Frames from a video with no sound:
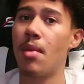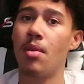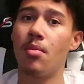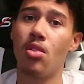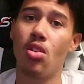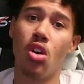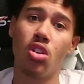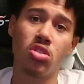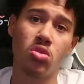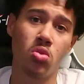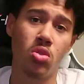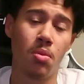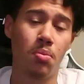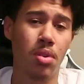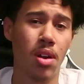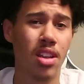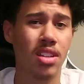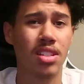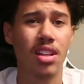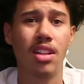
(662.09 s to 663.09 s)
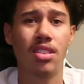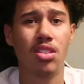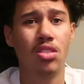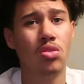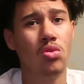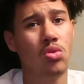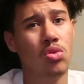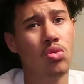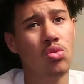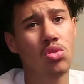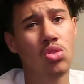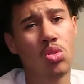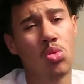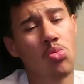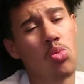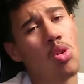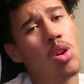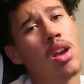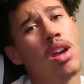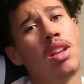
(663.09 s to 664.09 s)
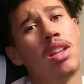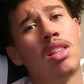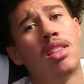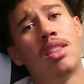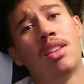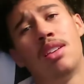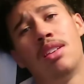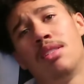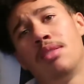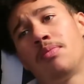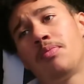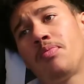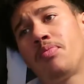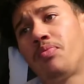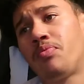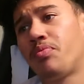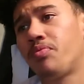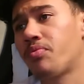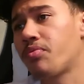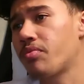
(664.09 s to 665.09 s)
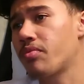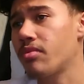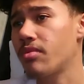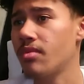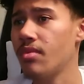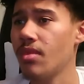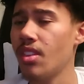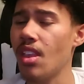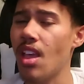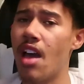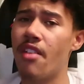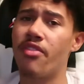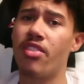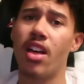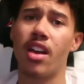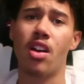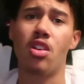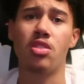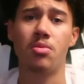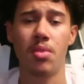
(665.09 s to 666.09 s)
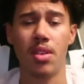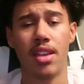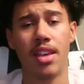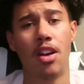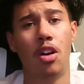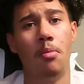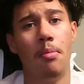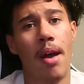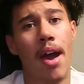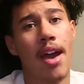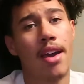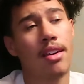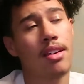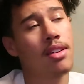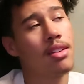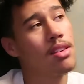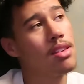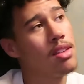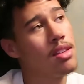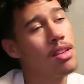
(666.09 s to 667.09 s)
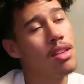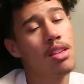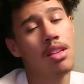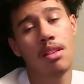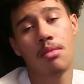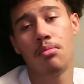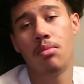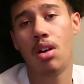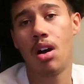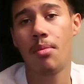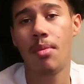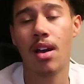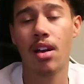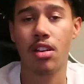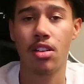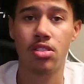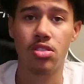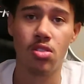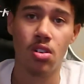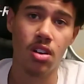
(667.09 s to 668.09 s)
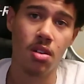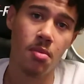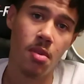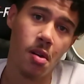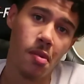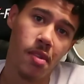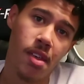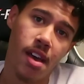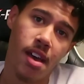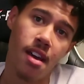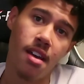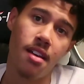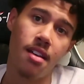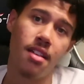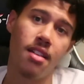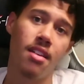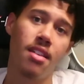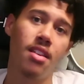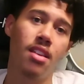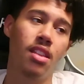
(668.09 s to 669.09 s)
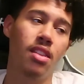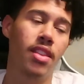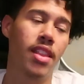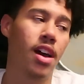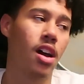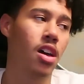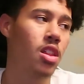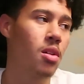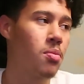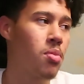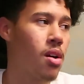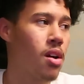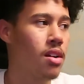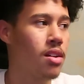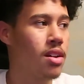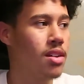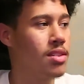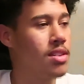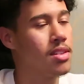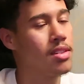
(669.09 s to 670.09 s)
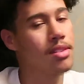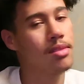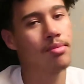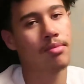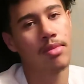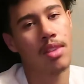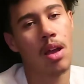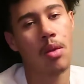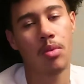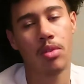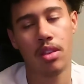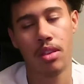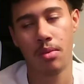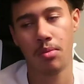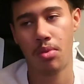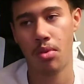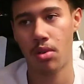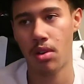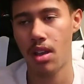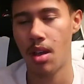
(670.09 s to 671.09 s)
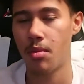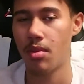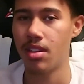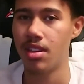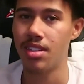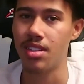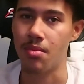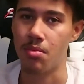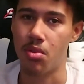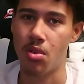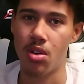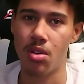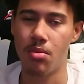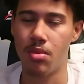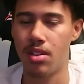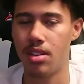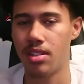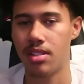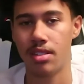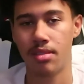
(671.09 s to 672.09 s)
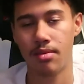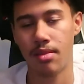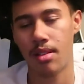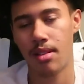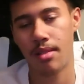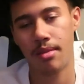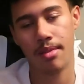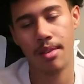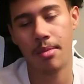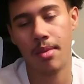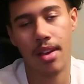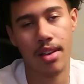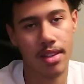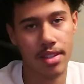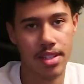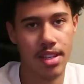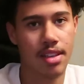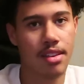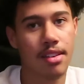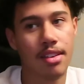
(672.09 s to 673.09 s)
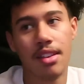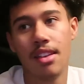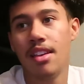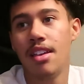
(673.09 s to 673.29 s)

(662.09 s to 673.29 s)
made me also depressed not to do YouTube or anything. I feel like I was being held back, but I'm not gonna talk about that other part, because it's not really important. I mean, it's important, but I'm not gonna say it.